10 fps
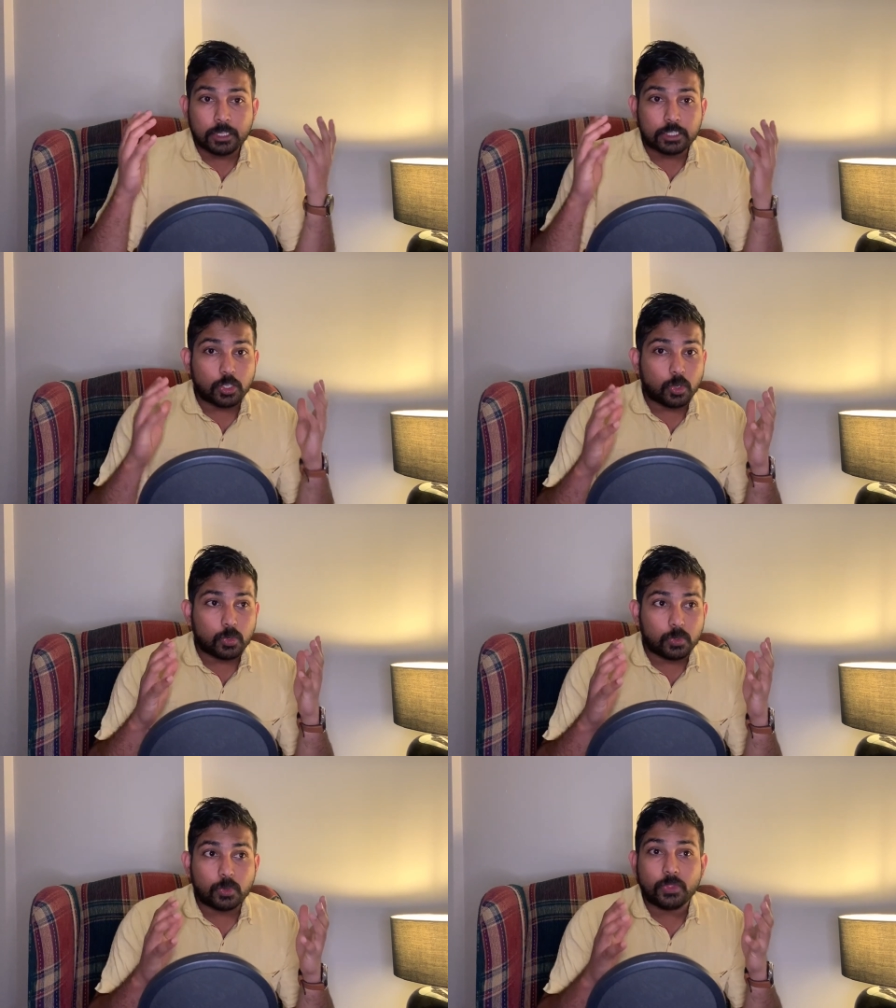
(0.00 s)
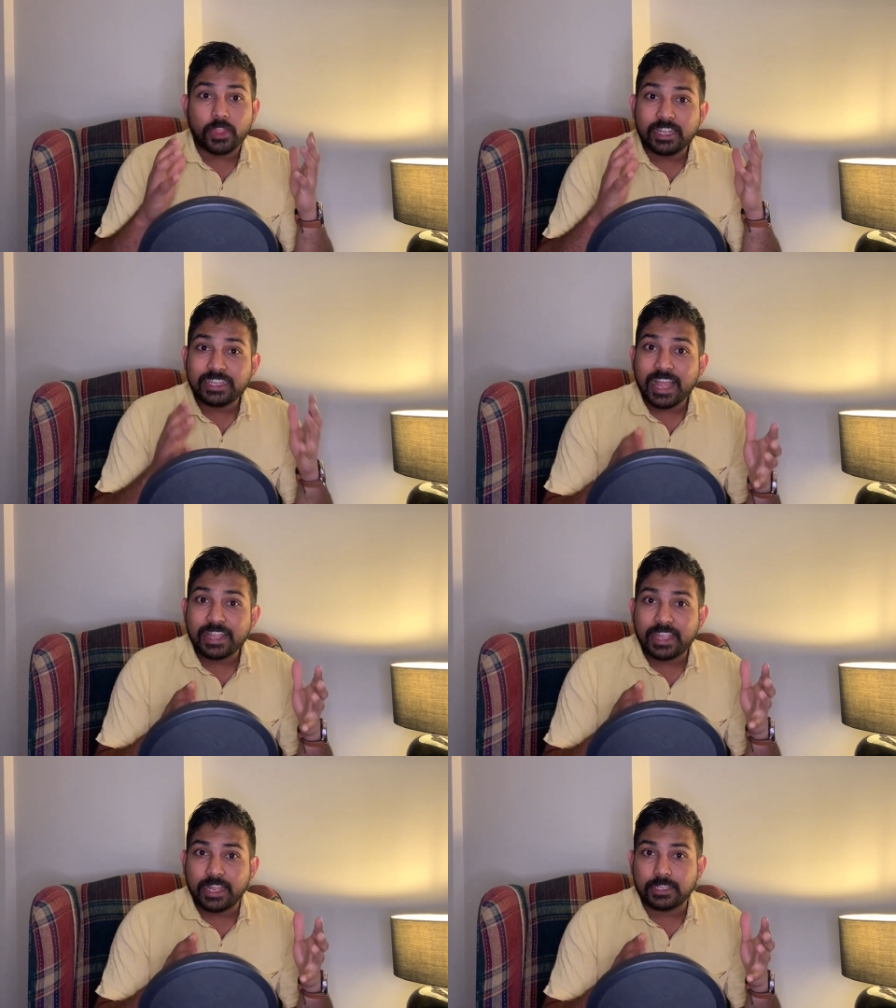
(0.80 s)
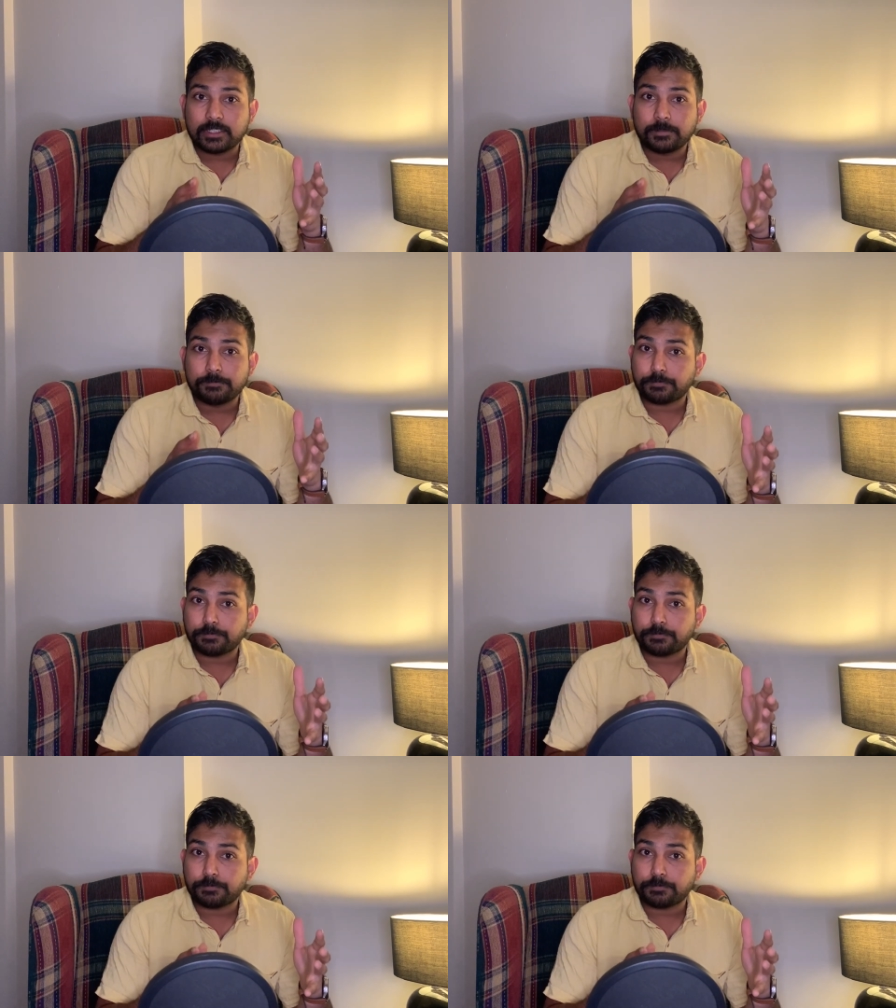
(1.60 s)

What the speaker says: So in that case,